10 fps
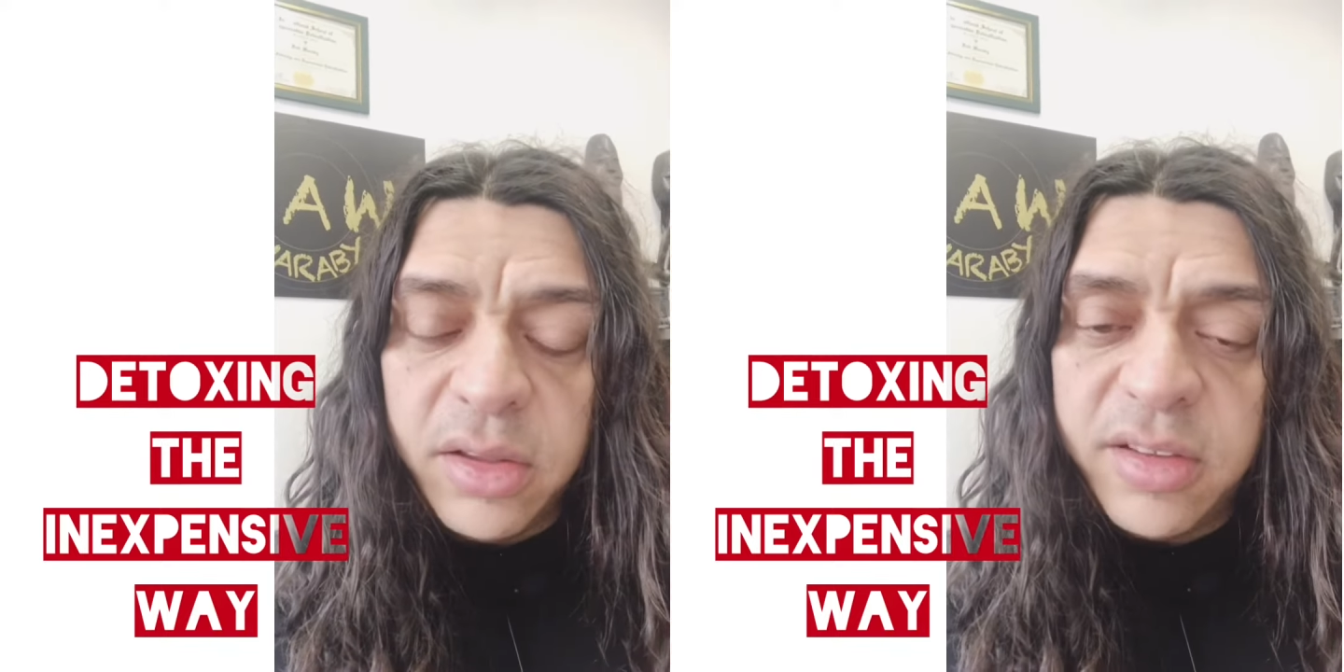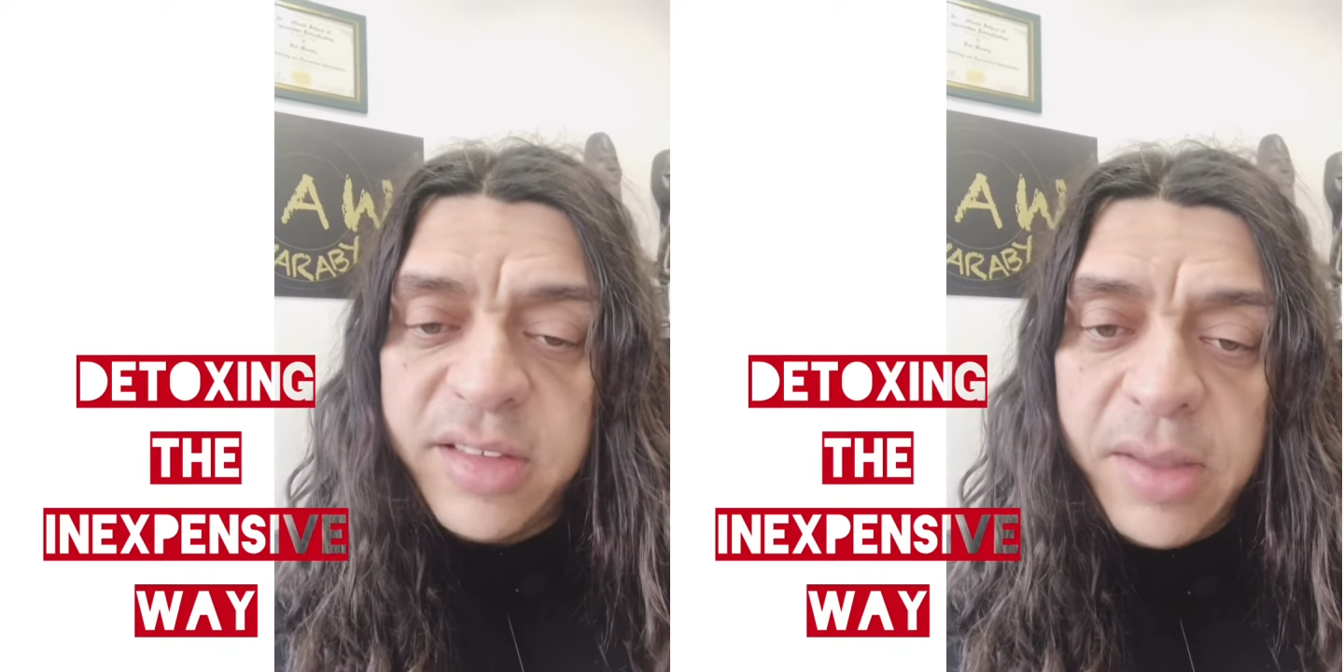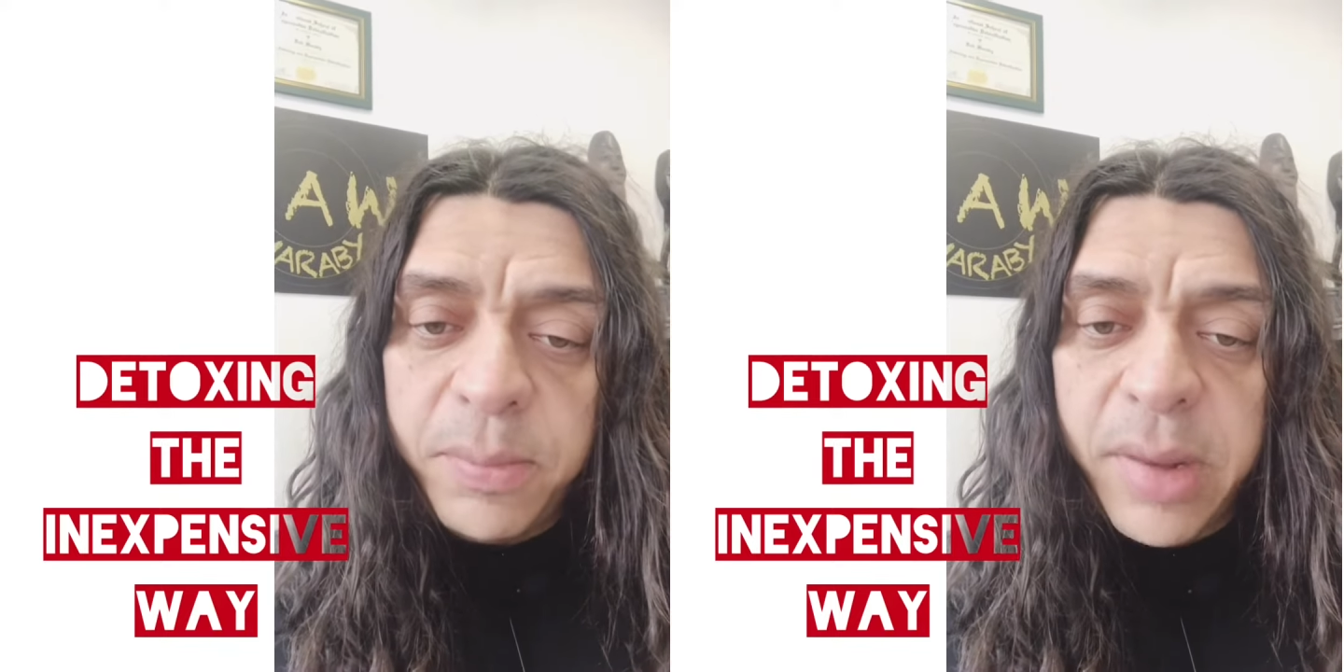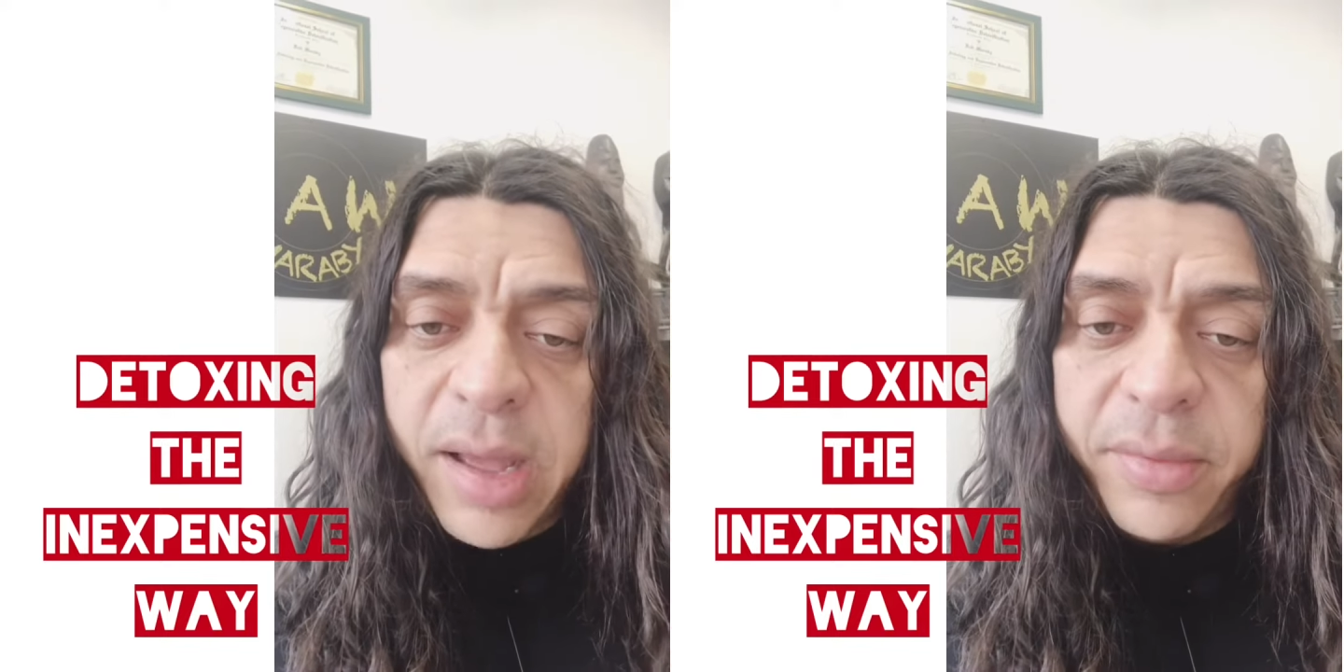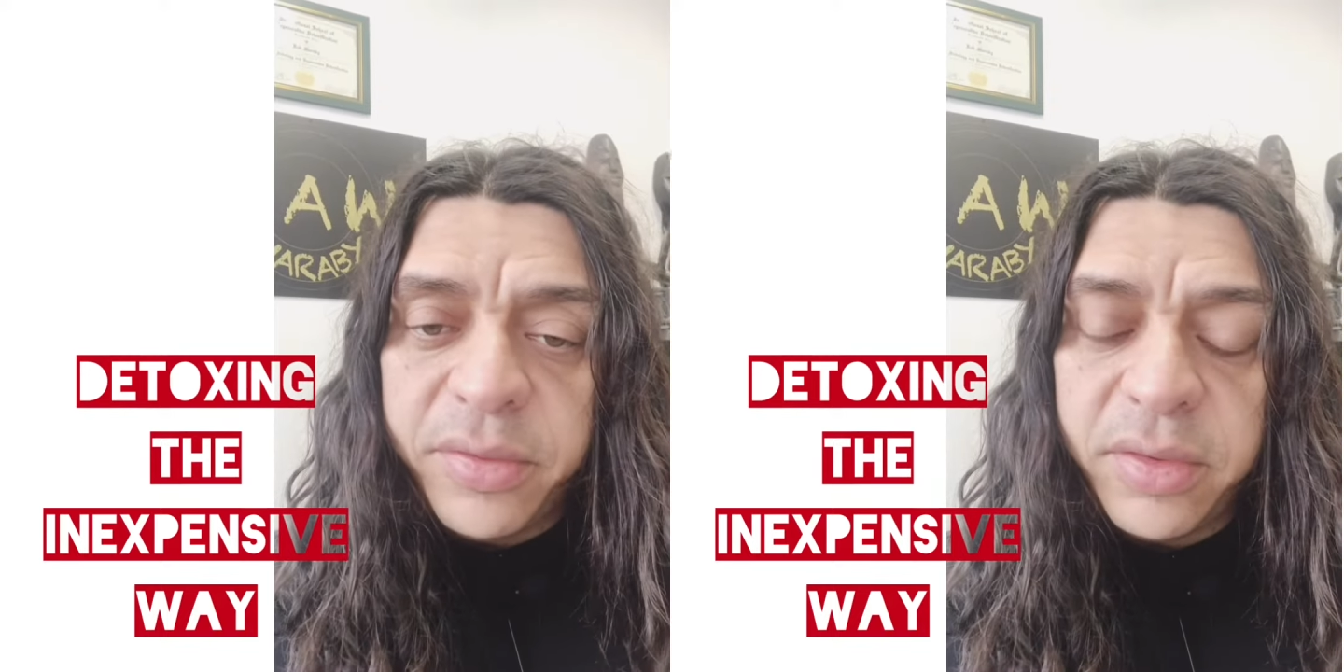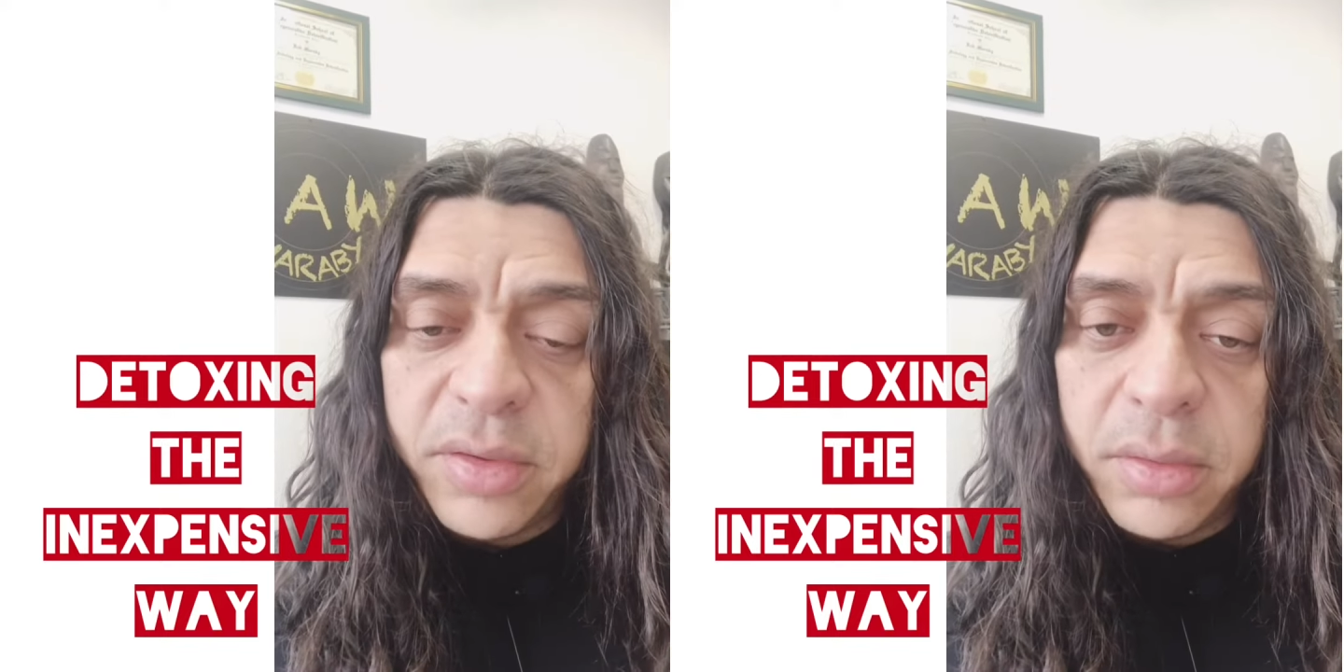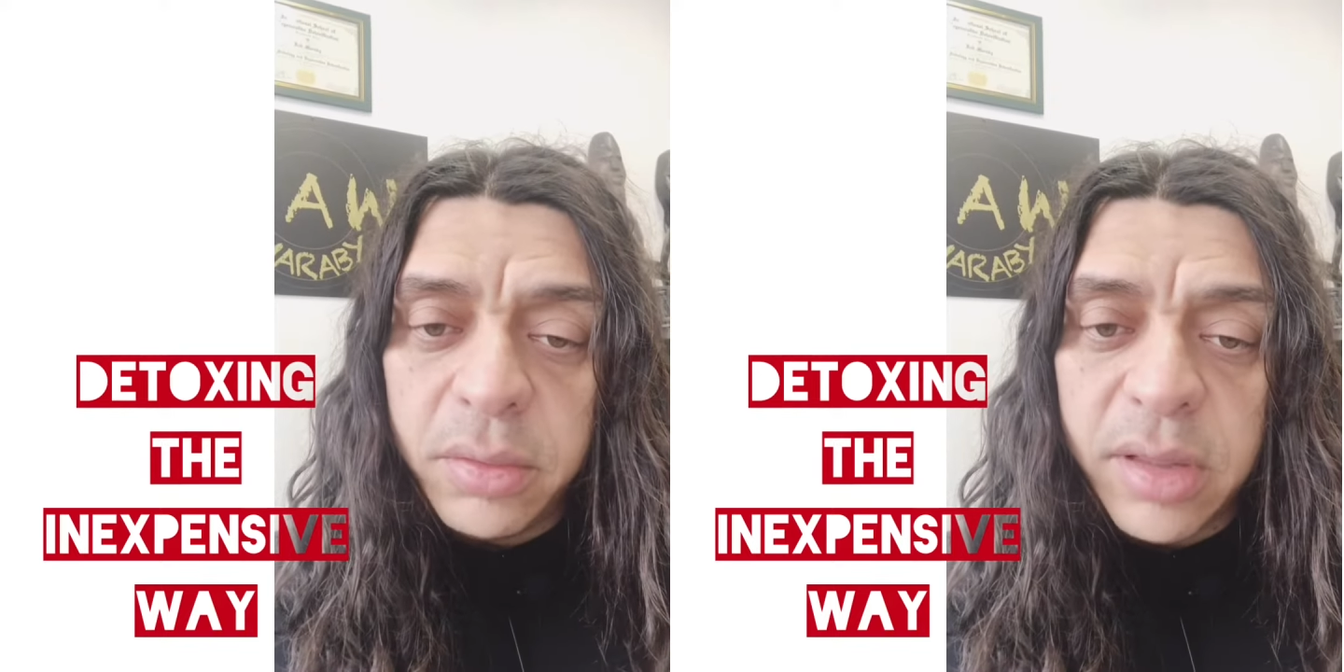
steam baths,